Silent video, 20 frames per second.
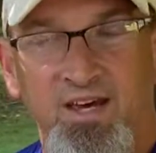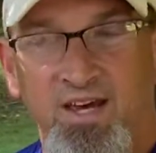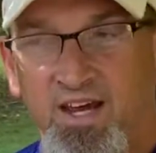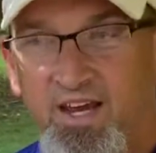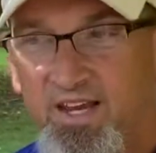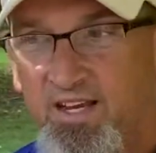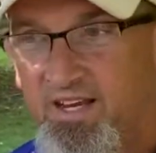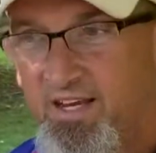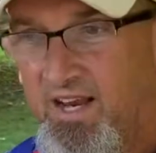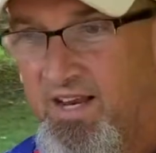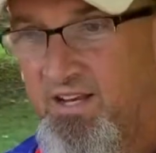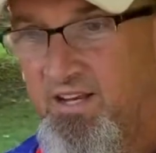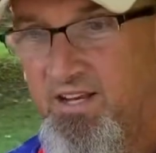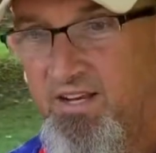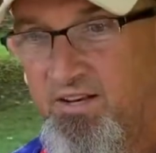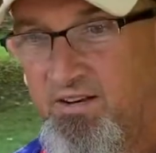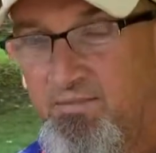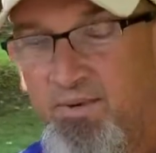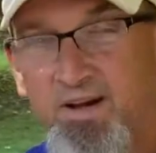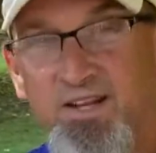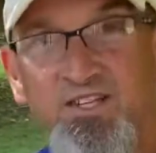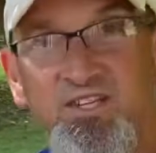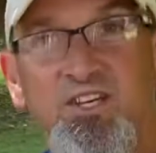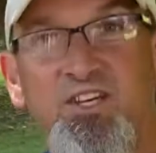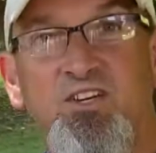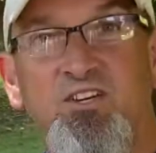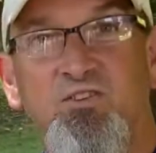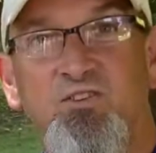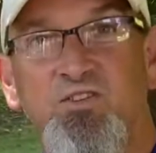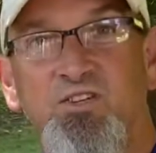And then about
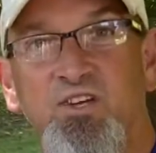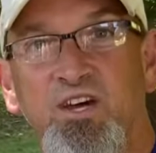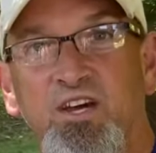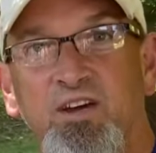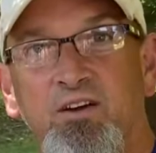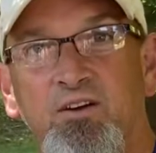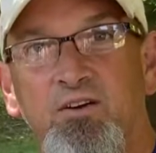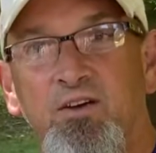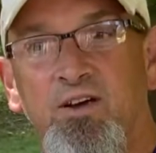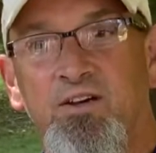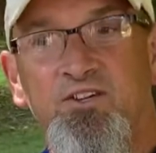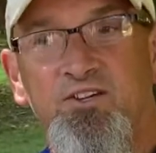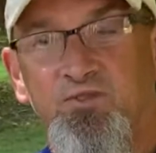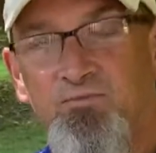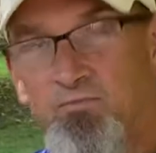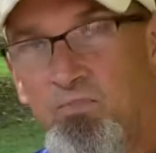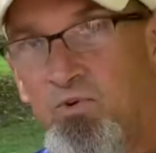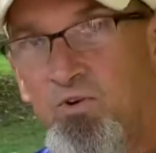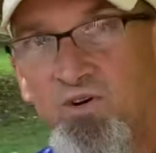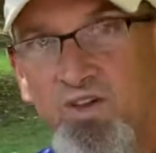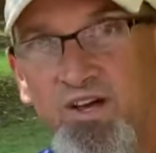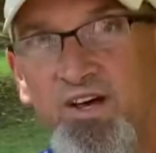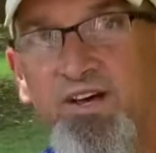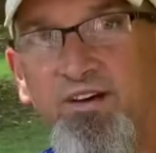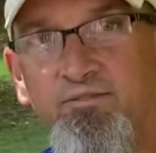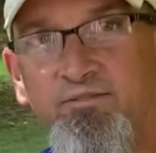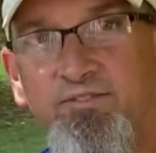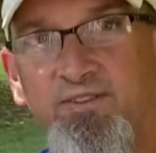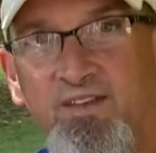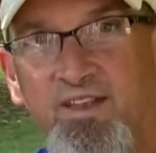10 years later, some more
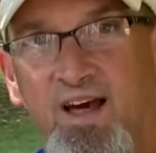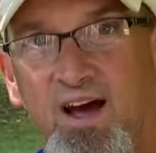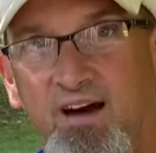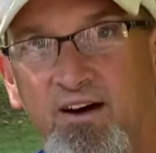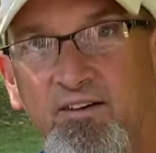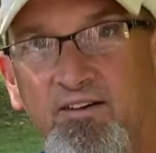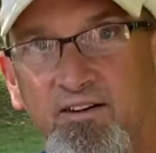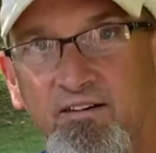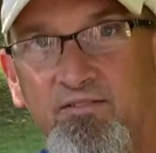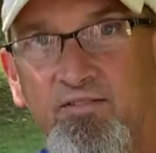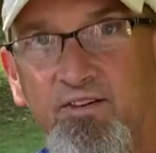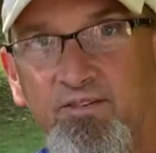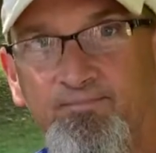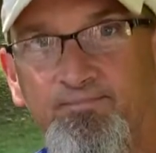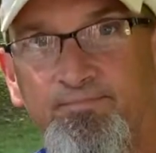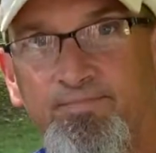lead fell out of it.